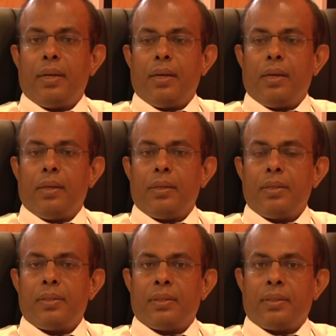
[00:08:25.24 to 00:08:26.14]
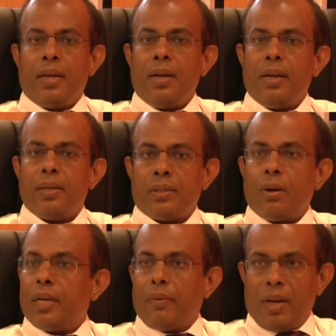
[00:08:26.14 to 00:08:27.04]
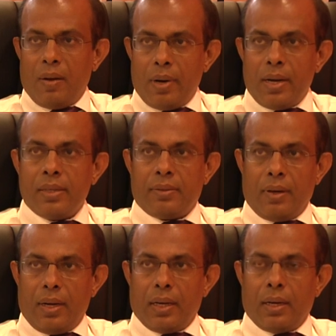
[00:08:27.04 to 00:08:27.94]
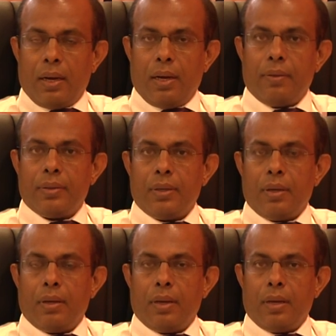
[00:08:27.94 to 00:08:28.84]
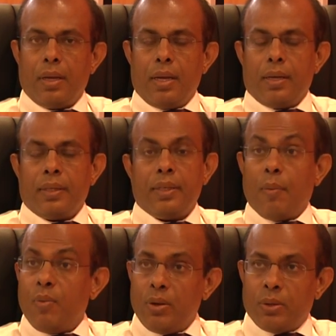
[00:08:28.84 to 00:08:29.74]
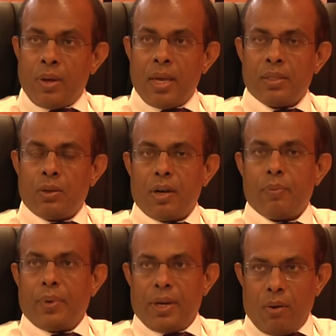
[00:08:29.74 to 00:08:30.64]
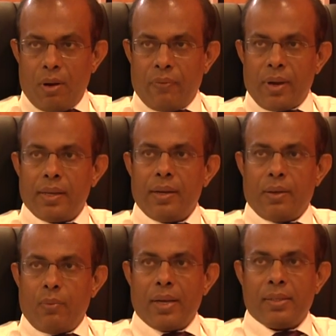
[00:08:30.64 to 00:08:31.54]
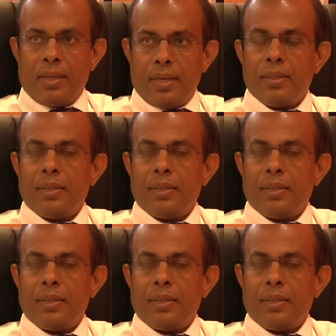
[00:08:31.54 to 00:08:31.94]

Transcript: it's not available in Sri Lanka. The WHO has not pre-qualified that vaccine is